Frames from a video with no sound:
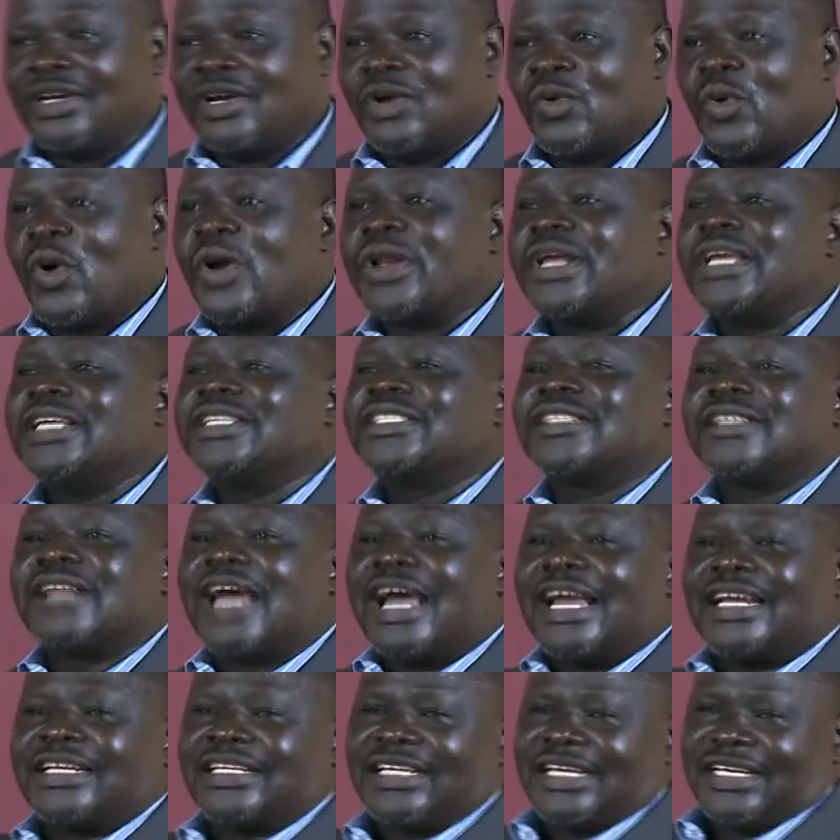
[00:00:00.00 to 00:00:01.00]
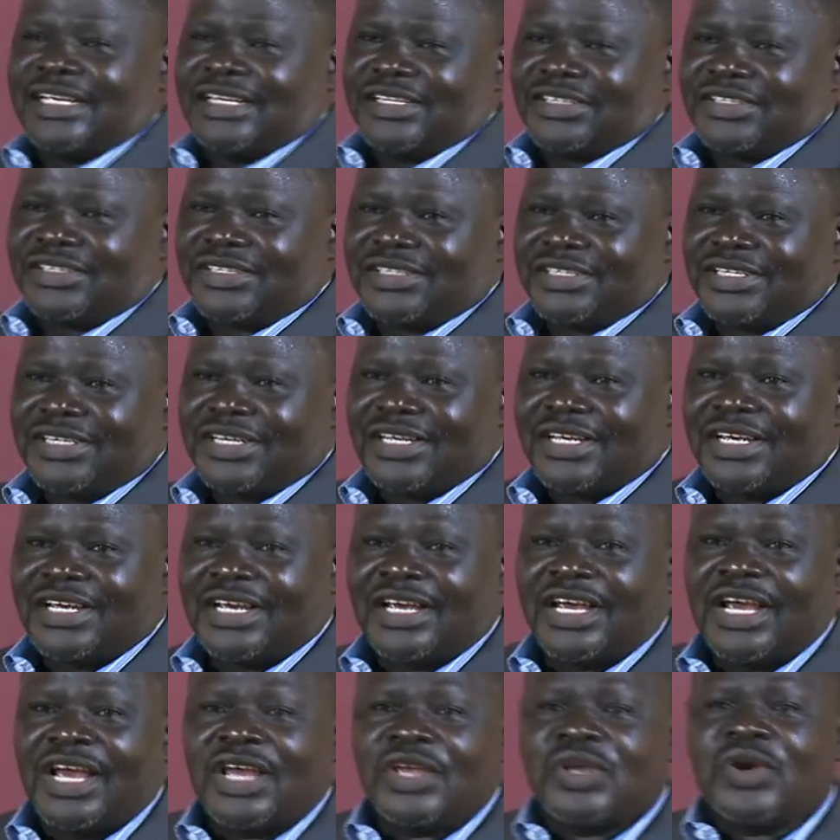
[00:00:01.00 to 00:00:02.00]
what his right is.
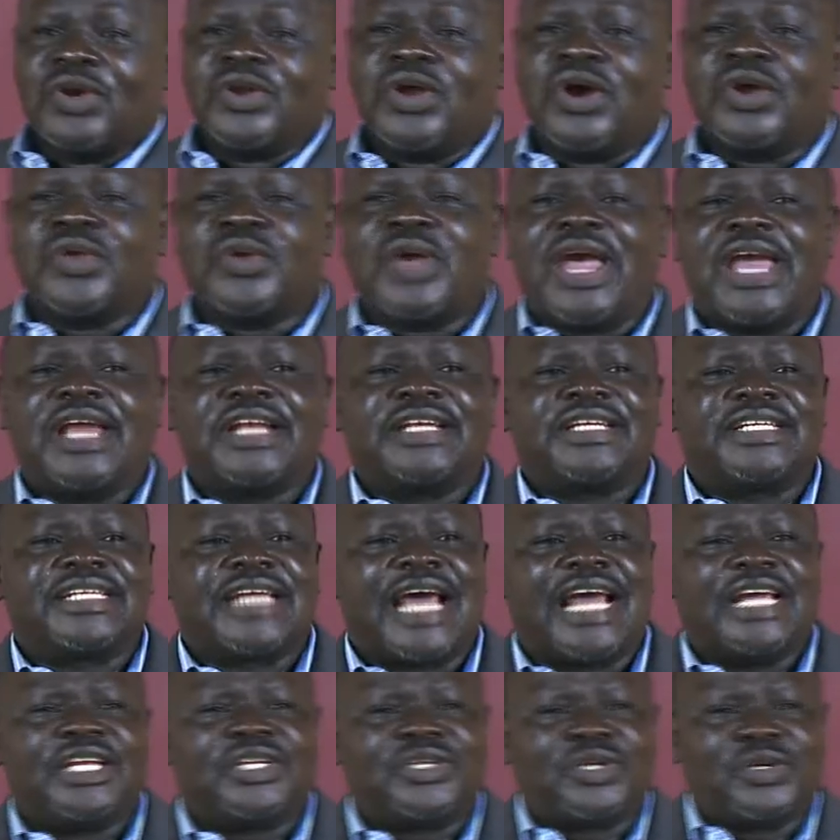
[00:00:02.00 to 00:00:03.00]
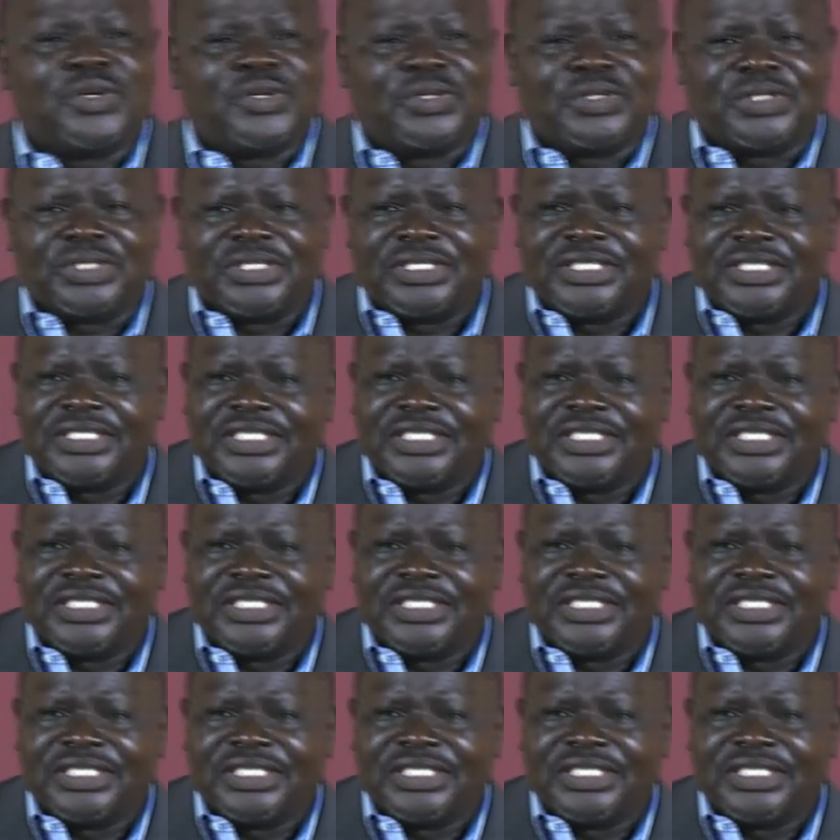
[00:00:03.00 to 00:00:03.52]
You know you are entitled